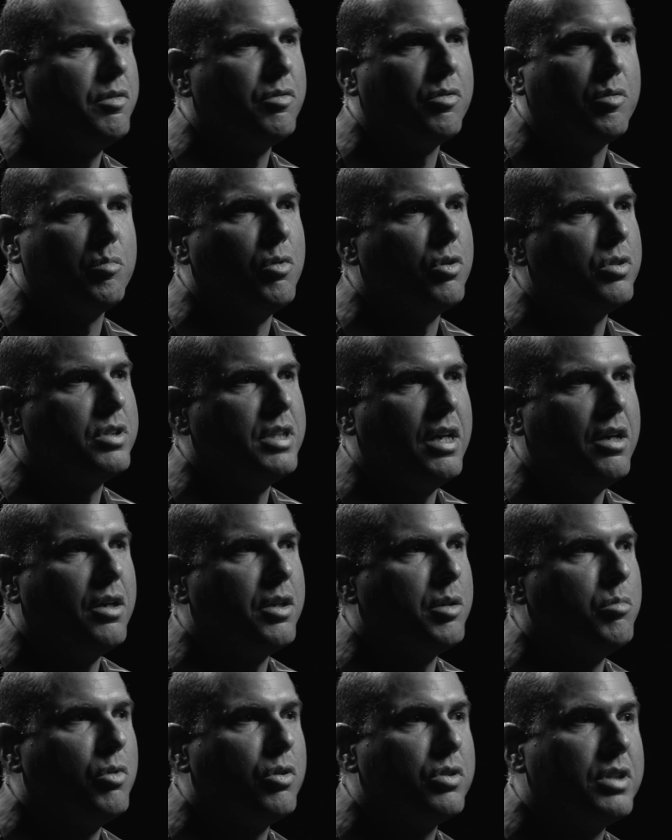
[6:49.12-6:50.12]
living from
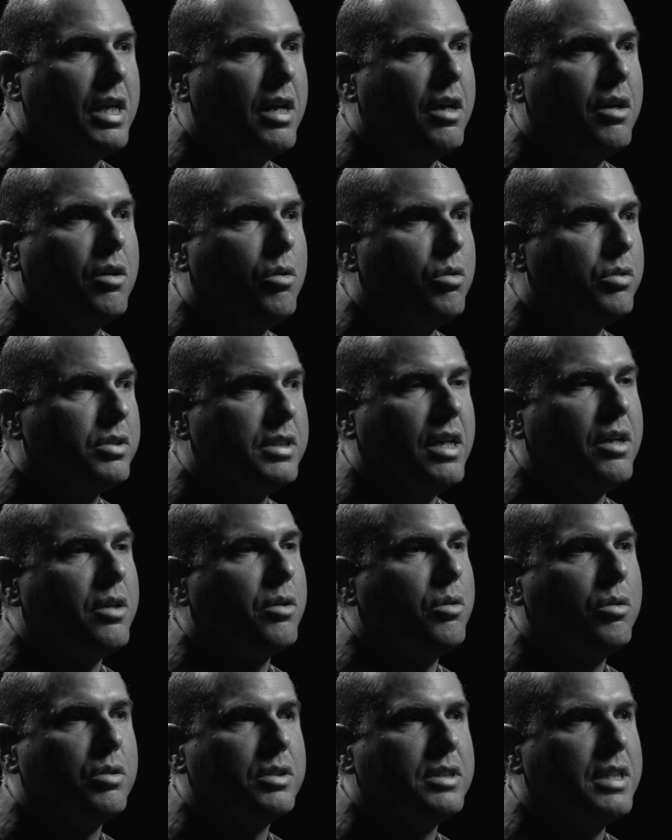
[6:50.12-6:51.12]
motel to motel, hotel
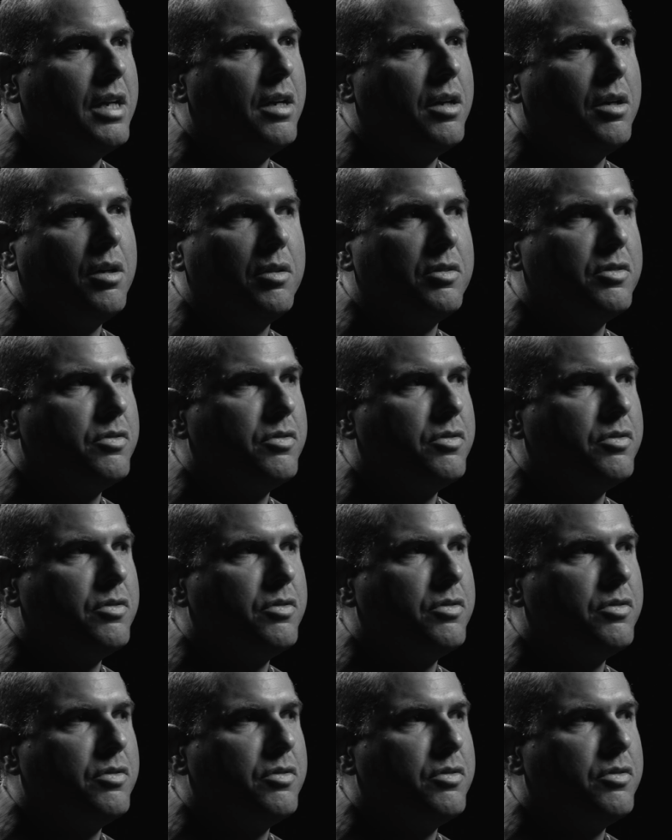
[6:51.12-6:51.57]
to hotel.